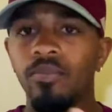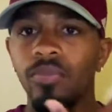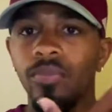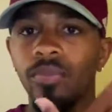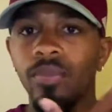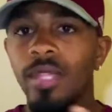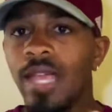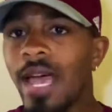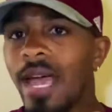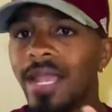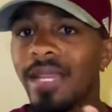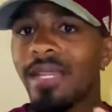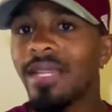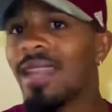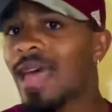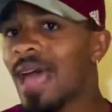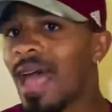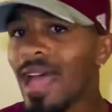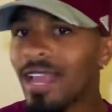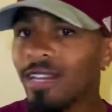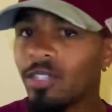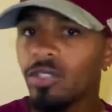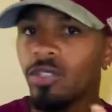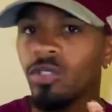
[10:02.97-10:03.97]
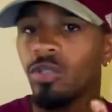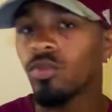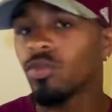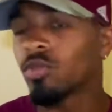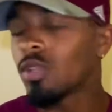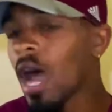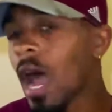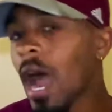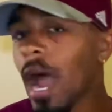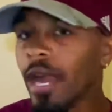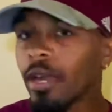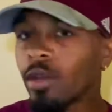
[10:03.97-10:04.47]
that national
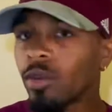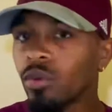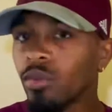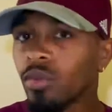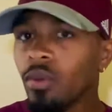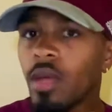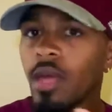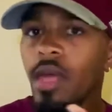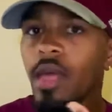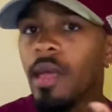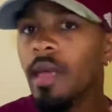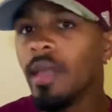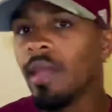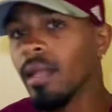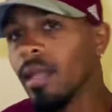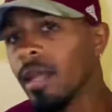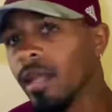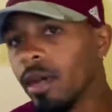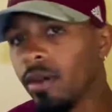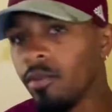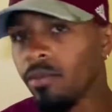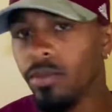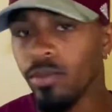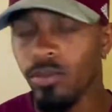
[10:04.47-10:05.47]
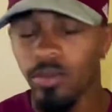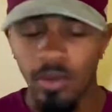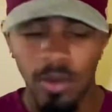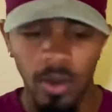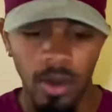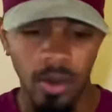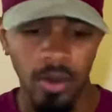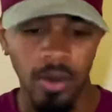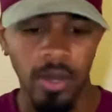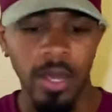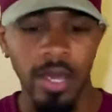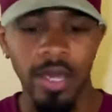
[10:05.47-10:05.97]
title level,
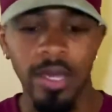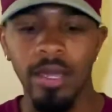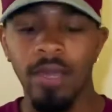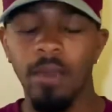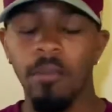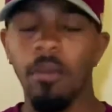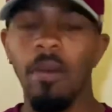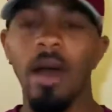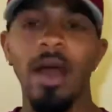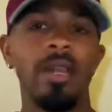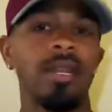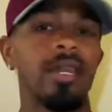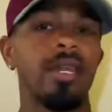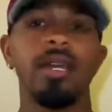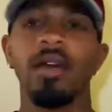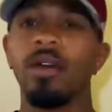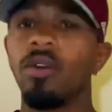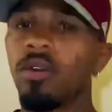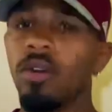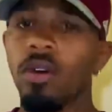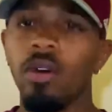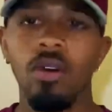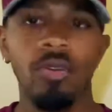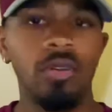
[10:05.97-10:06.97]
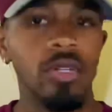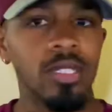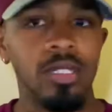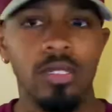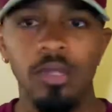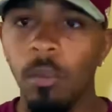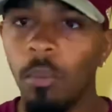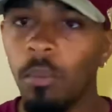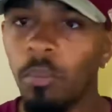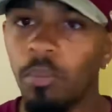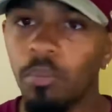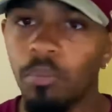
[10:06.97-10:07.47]
okay? And Mike Elko is a
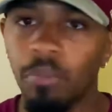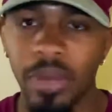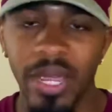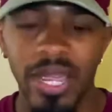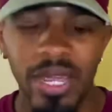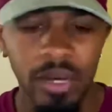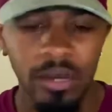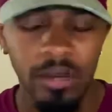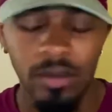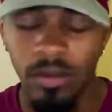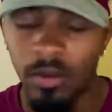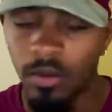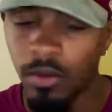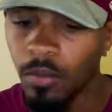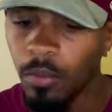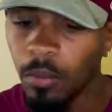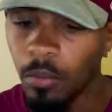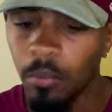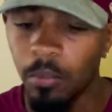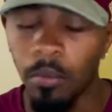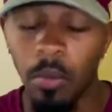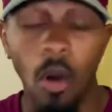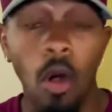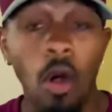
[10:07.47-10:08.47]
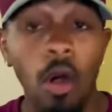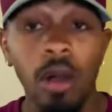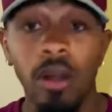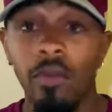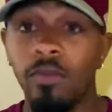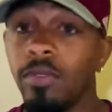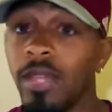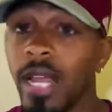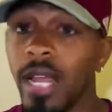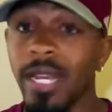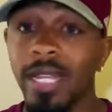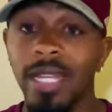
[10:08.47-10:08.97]
big part
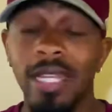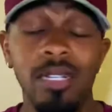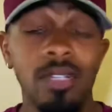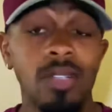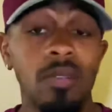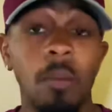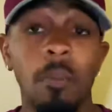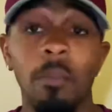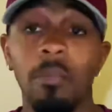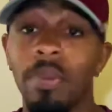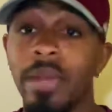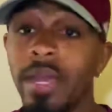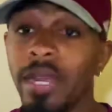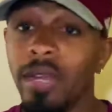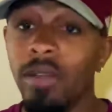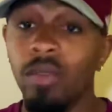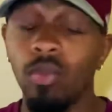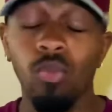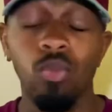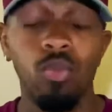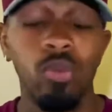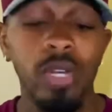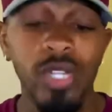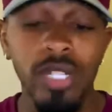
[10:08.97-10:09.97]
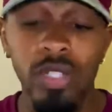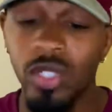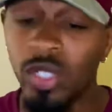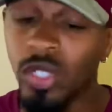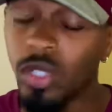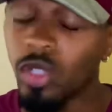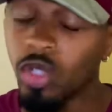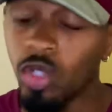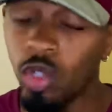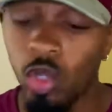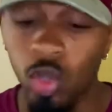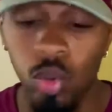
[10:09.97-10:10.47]
of that. He's a big
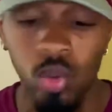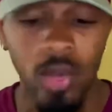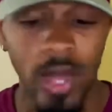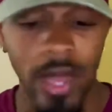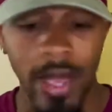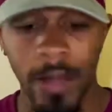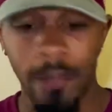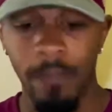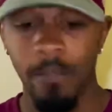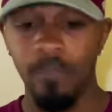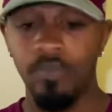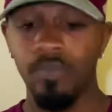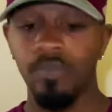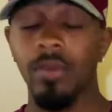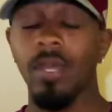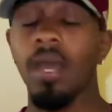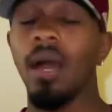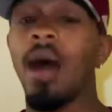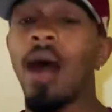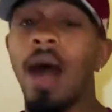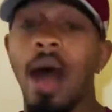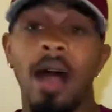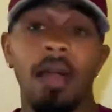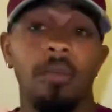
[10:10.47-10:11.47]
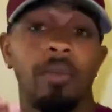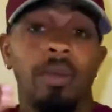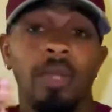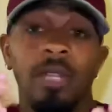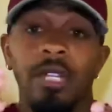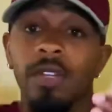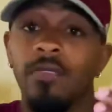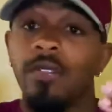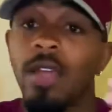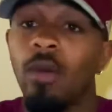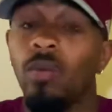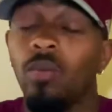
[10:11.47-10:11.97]
reason to that. I
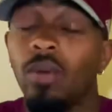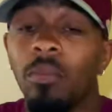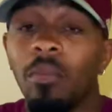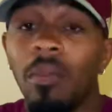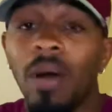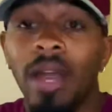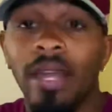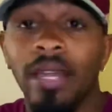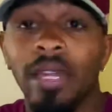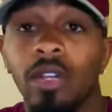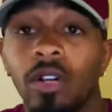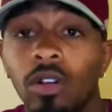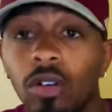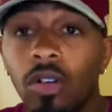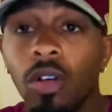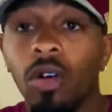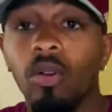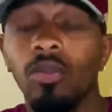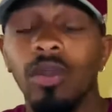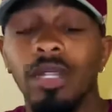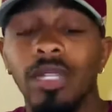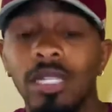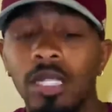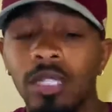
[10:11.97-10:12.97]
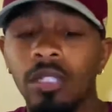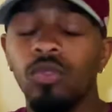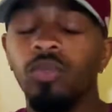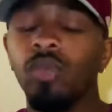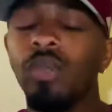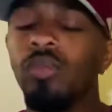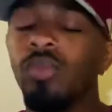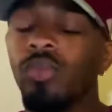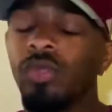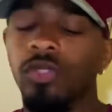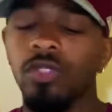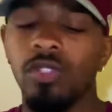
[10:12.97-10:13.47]
believe that when Mike Elko leaves, we
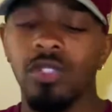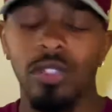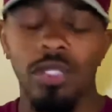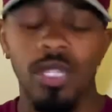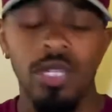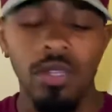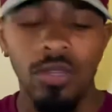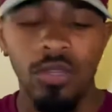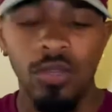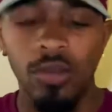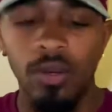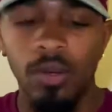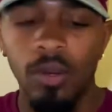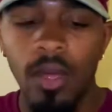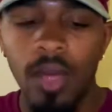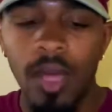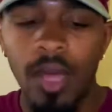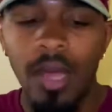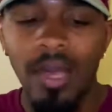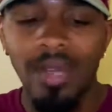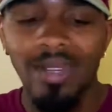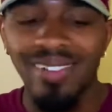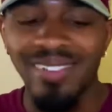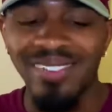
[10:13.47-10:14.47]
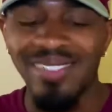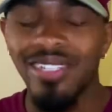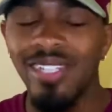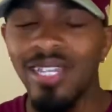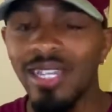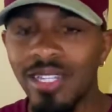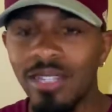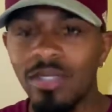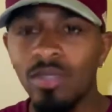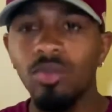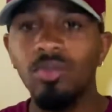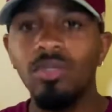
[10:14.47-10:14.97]
will still
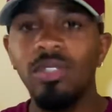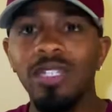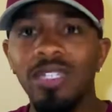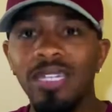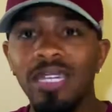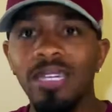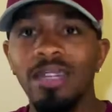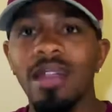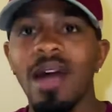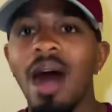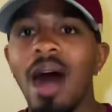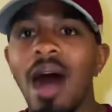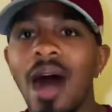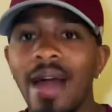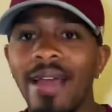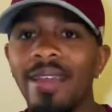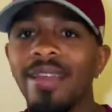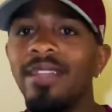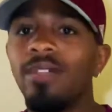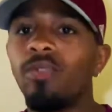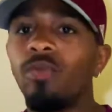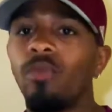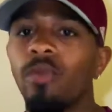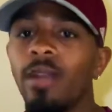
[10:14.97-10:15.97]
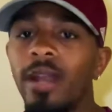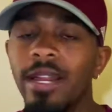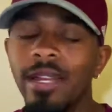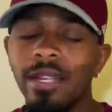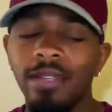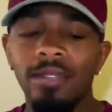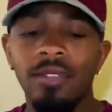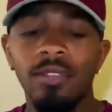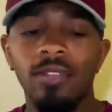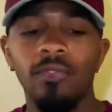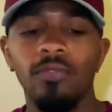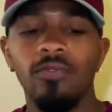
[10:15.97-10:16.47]
continue to get highly
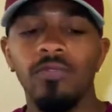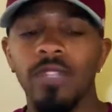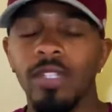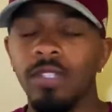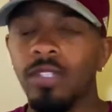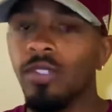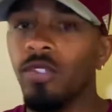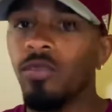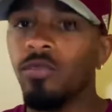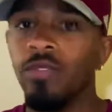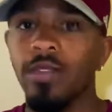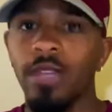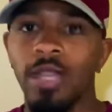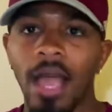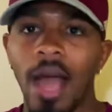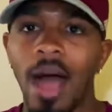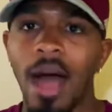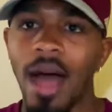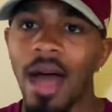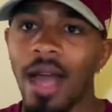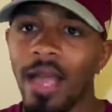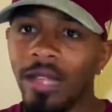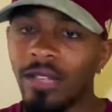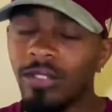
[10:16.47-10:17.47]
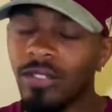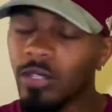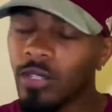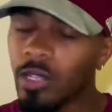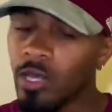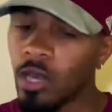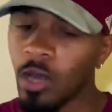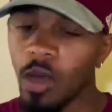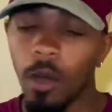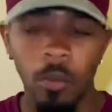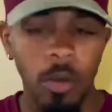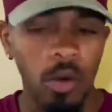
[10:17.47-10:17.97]
rated defensive guys to
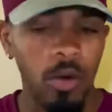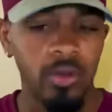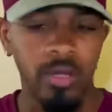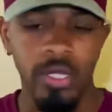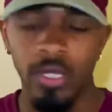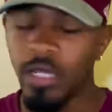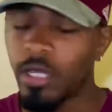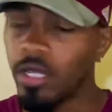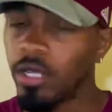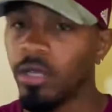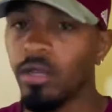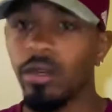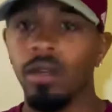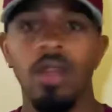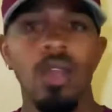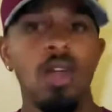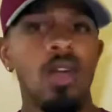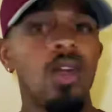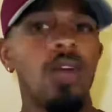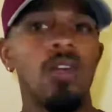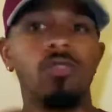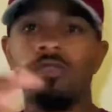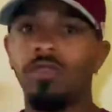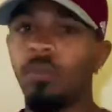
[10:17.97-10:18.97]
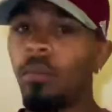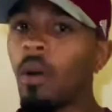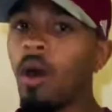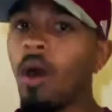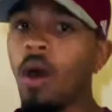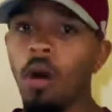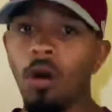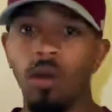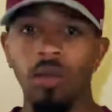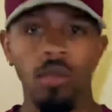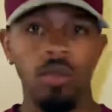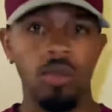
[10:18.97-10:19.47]
come on in here from
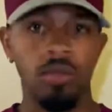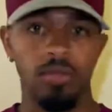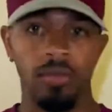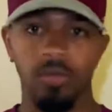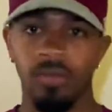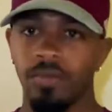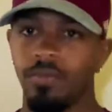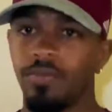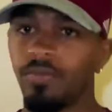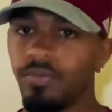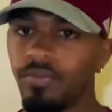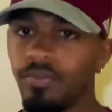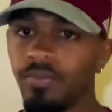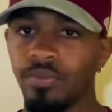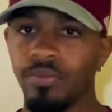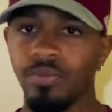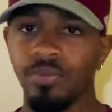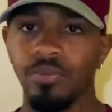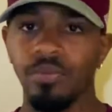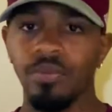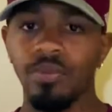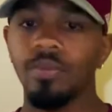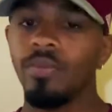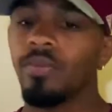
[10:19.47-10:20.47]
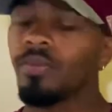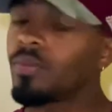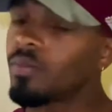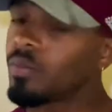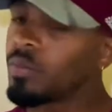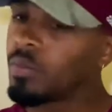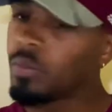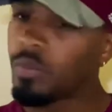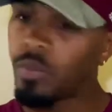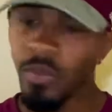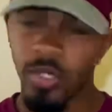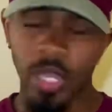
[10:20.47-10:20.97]
all over.
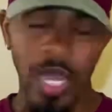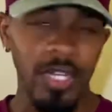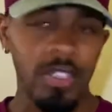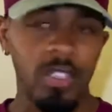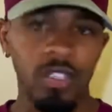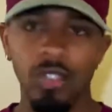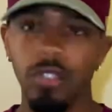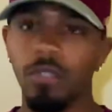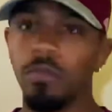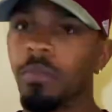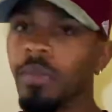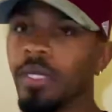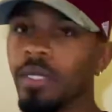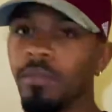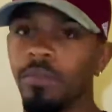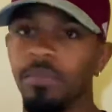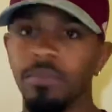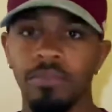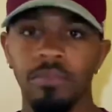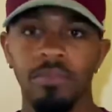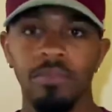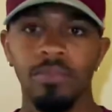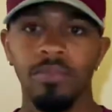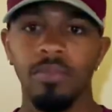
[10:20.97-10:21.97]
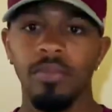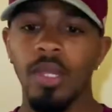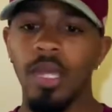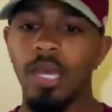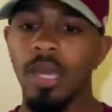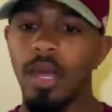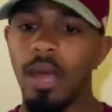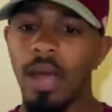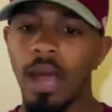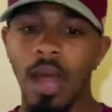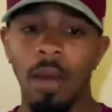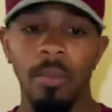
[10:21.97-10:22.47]
That's just me.
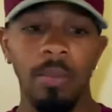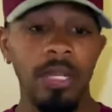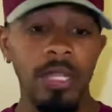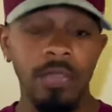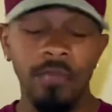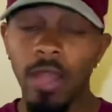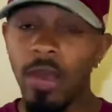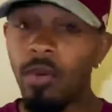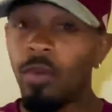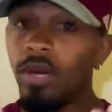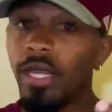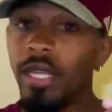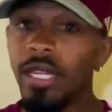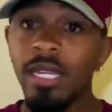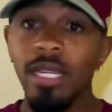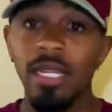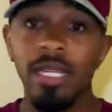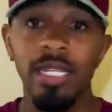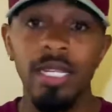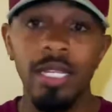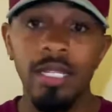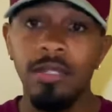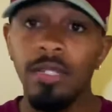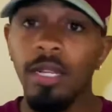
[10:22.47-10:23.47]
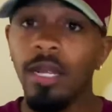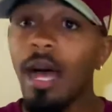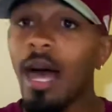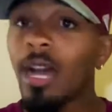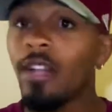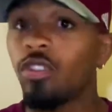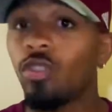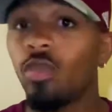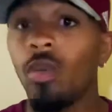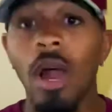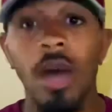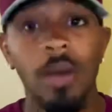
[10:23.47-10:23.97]
I believe that when he leaves,
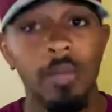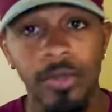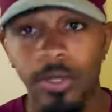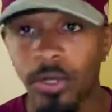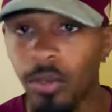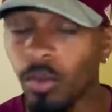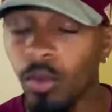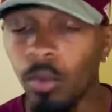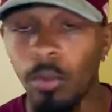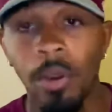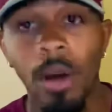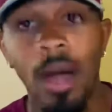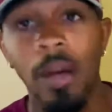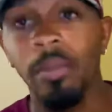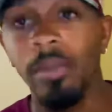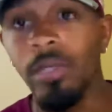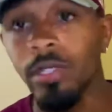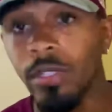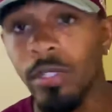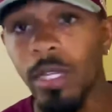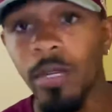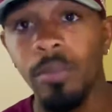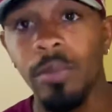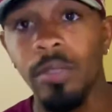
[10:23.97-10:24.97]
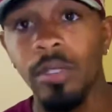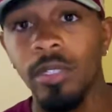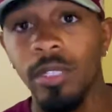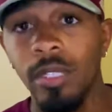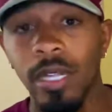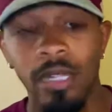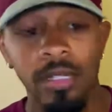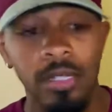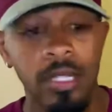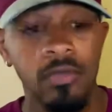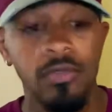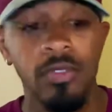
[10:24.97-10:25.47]
Elijah Robinson will probably step into
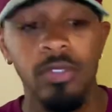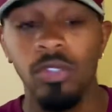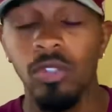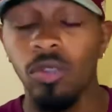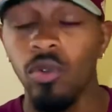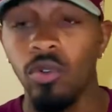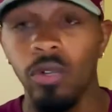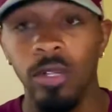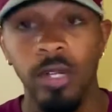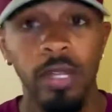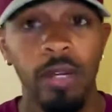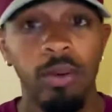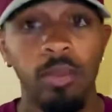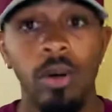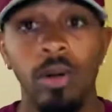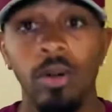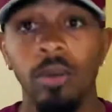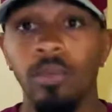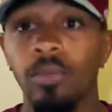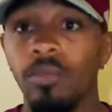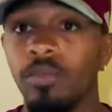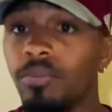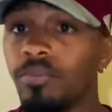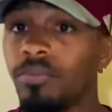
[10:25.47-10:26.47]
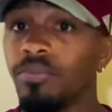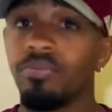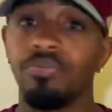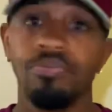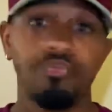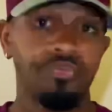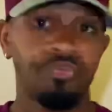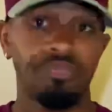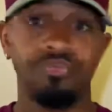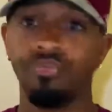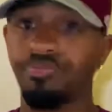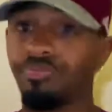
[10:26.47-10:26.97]
that defense coordinator role.
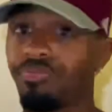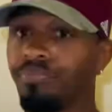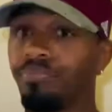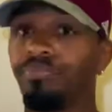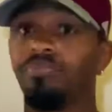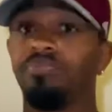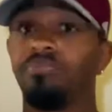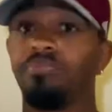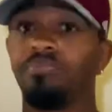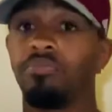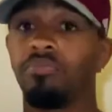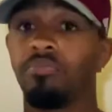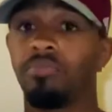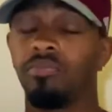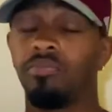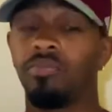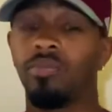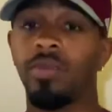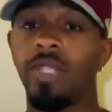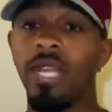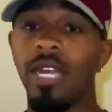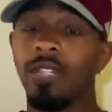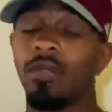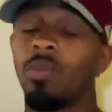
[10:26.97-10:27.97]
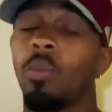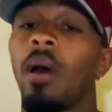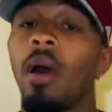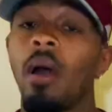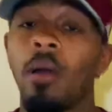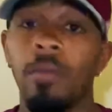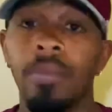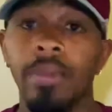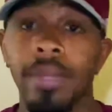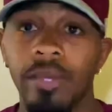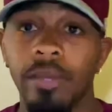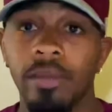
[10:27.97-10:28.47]
That's my
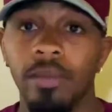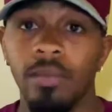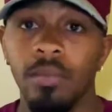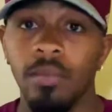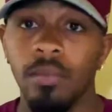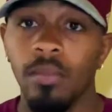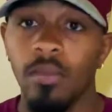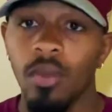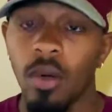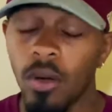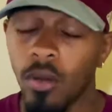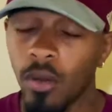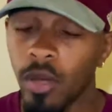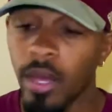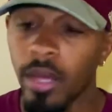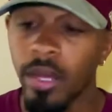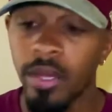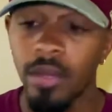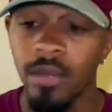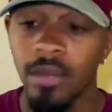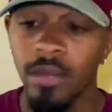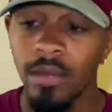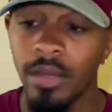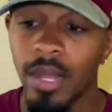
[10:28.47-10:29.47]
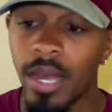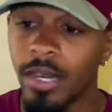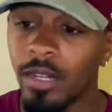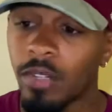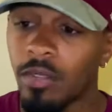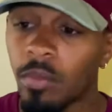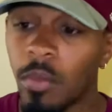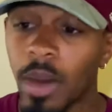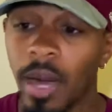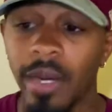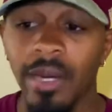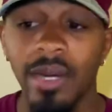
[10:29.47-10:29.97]
opinion, okay? That is
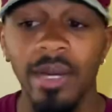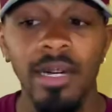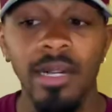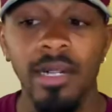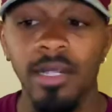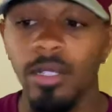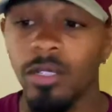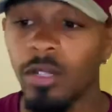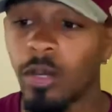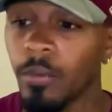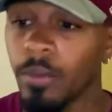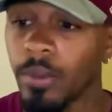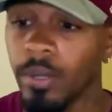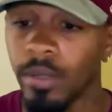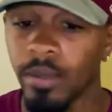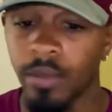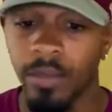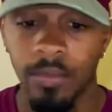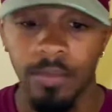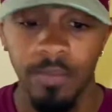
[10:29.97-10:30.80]
my honest opinion.